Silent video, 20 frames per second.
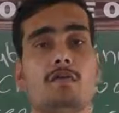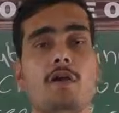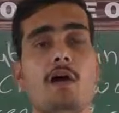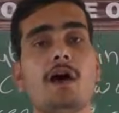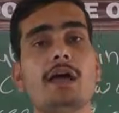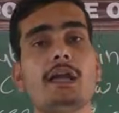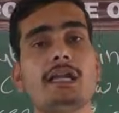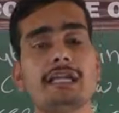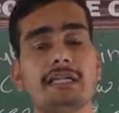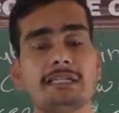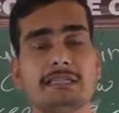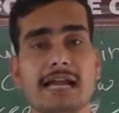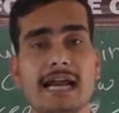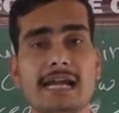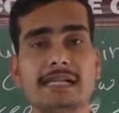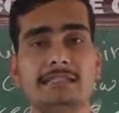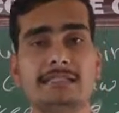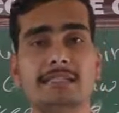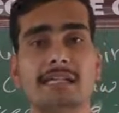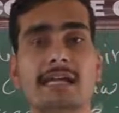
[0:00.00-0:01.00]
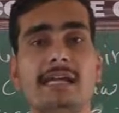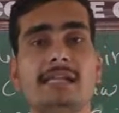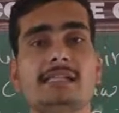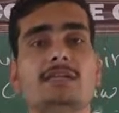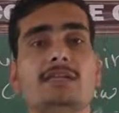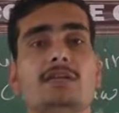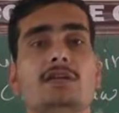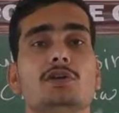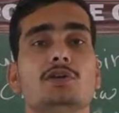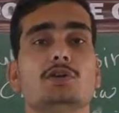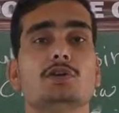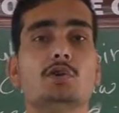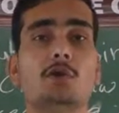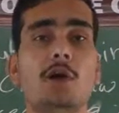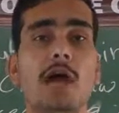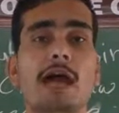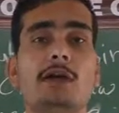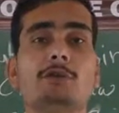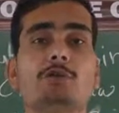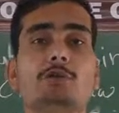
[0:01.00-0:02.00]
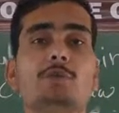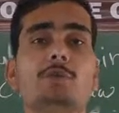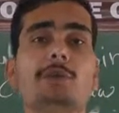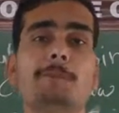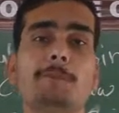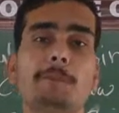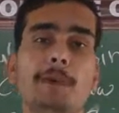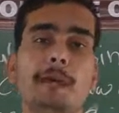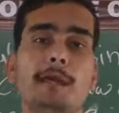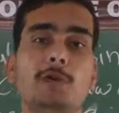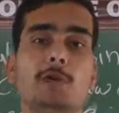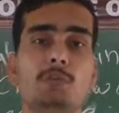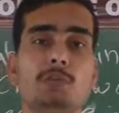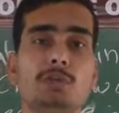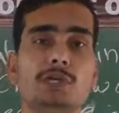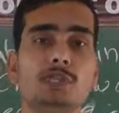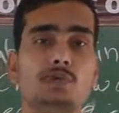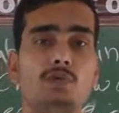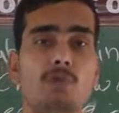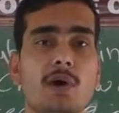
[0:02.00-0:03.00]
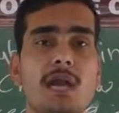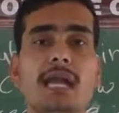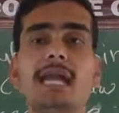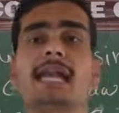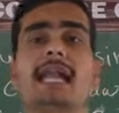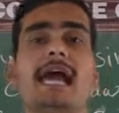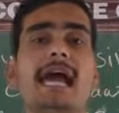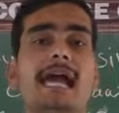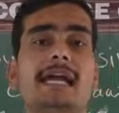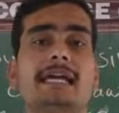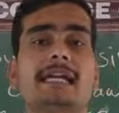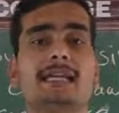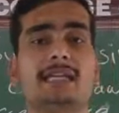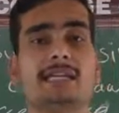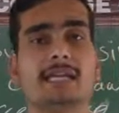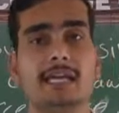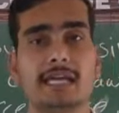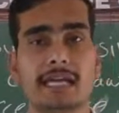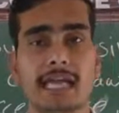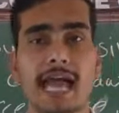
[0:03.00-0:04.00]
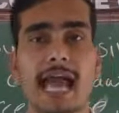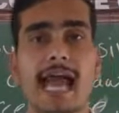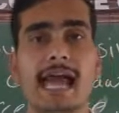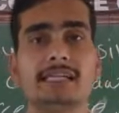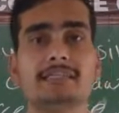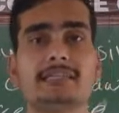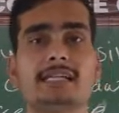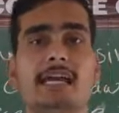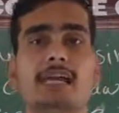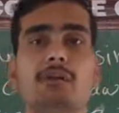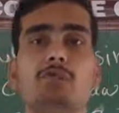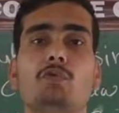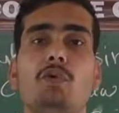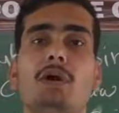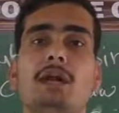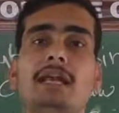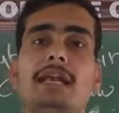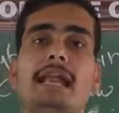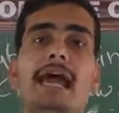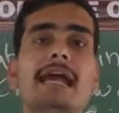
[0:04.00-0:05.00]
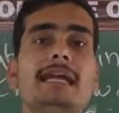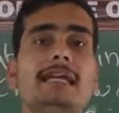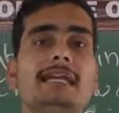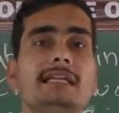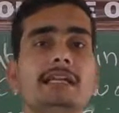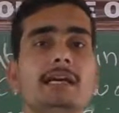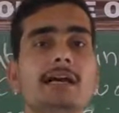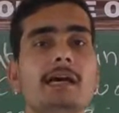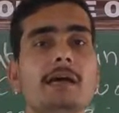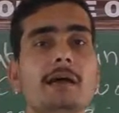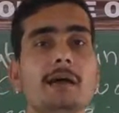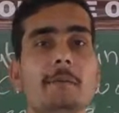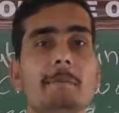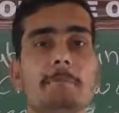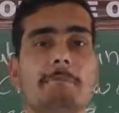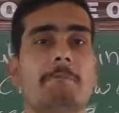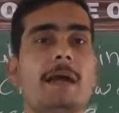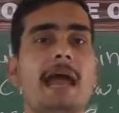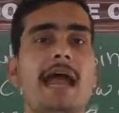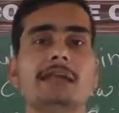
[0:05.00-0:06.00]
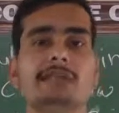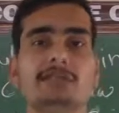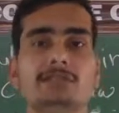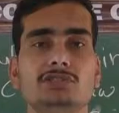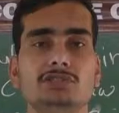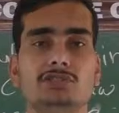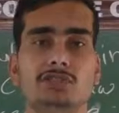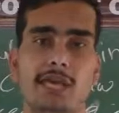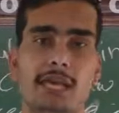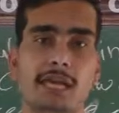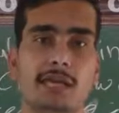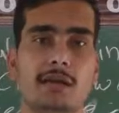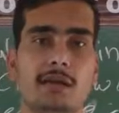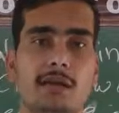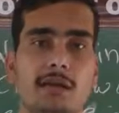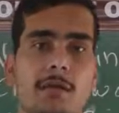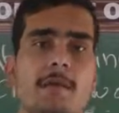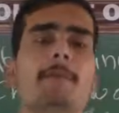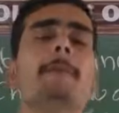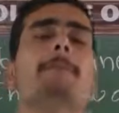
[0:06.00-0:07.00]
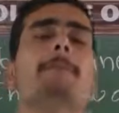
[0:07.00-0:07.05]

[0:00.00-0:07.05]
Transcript: For that sales you have to be pay rupees 1 lakh in a cash and 1 lakh in a bank check.